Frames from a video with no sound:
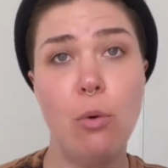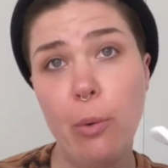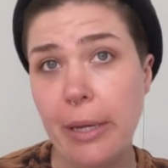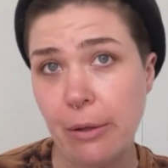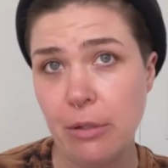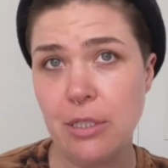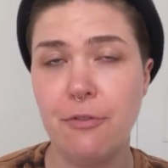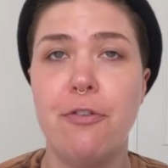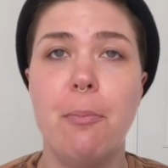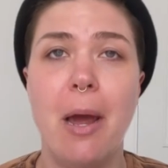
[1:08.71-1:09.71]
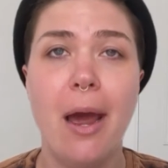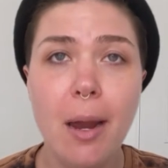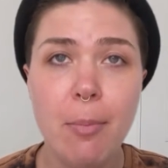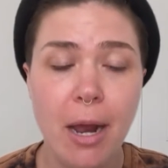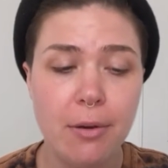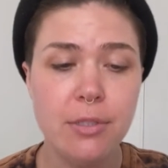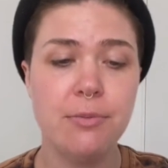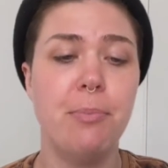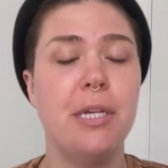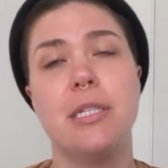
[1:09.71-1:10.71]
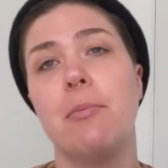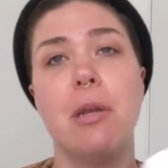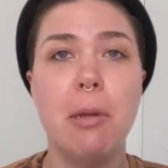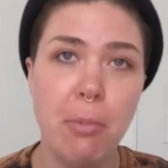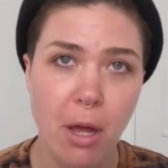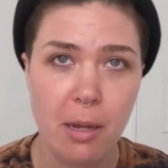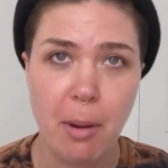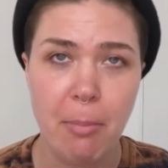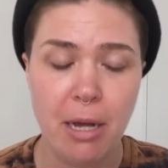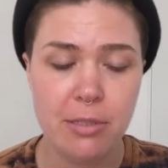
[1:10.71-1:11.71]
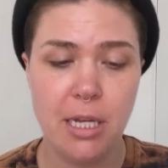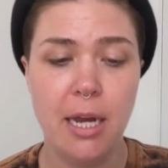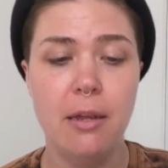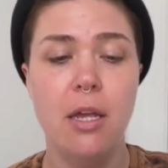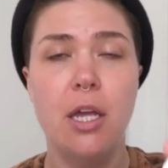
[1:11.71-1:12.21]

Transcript: oils from my eyebrows because I'm going to be blocking my brows today.